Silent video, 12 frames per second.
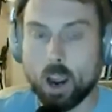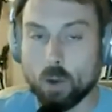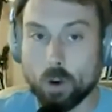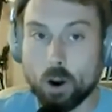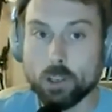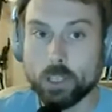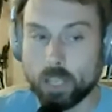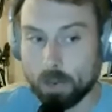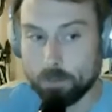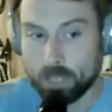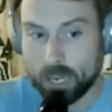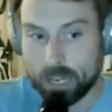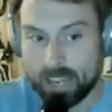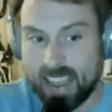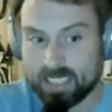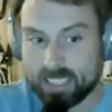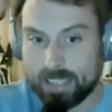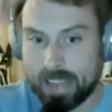Erosion comes in and
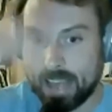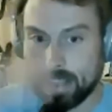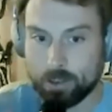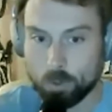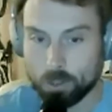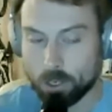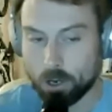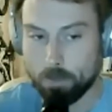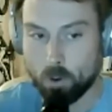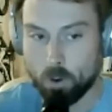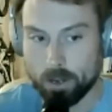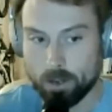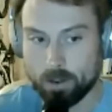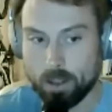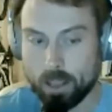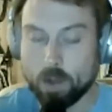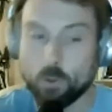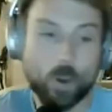takes it down to a certain point,
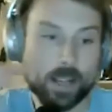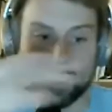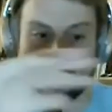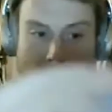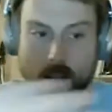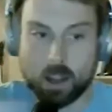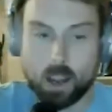erases